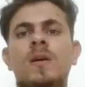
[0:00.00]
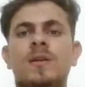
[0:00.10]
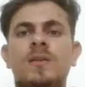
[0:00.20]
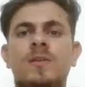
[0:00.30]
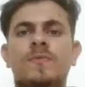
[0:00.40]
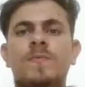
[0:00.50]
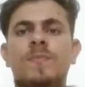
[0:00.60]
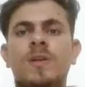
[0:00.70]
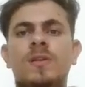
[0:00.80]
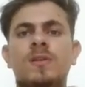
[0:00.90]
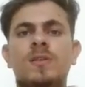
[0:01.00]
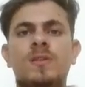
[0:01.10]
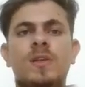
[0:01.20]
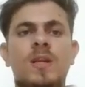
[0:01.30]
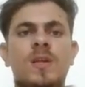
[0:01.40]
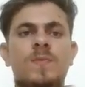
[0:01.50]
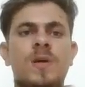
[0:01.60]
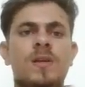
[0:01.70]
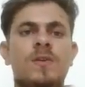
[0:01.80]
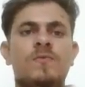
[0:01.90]
It is the 15th Disney
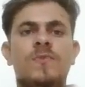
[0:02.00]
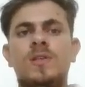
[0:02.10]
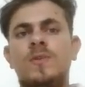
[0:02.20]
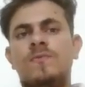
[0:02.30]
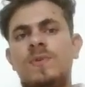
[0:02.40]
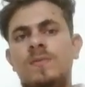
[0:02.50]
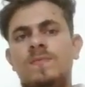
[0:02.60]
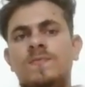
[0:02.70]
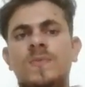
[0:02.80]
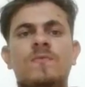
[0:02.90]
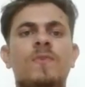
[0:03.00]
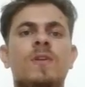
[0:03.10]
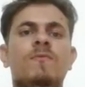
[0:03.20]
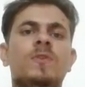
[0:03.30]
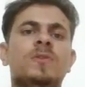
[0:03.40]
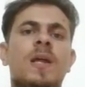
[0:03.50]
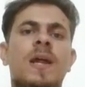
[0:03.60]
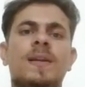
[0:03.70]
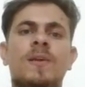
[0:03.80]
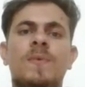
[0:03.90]
animated feature film. The film was
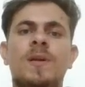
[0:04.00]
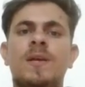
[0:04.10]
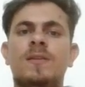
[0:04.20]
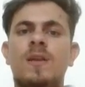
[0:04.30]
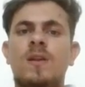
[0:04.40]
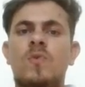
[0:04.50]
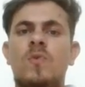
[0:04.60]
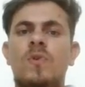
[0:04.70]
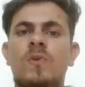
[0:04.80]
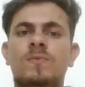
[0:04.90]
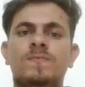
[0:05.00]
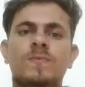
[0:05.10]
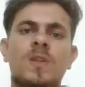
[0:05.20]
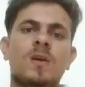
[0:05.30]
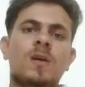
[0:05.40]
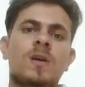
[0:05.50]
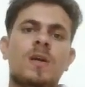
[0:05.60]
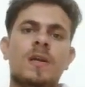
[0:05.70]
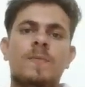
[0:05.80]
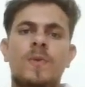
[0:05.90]
directed by Nathan Groeno
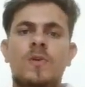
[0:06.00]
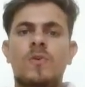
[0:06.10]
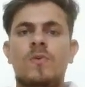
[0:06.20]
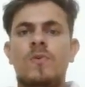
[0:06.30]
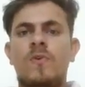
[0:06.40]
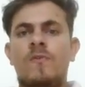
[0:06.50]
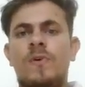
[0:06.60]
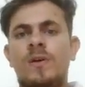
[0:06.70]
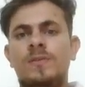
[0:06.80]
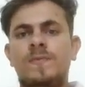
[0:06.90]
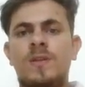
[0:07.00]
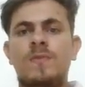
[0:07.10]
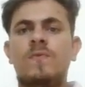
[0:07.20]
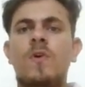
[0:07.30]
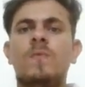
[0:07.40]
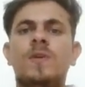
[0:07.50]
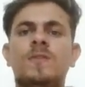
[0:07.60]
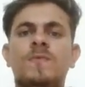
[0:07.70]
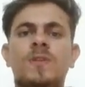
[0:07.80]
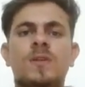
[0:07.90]
and Byron Howard in the former
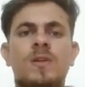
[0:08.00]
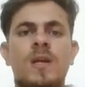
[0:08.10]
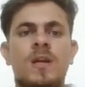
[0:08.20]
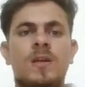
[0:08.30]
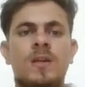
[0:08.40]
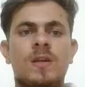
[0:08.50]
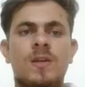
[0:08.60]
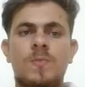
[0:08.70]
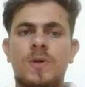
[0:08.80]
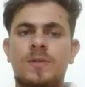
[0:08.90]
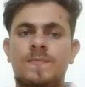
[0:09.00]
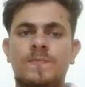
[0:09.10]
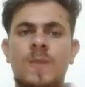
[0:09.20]
feature directorial debut,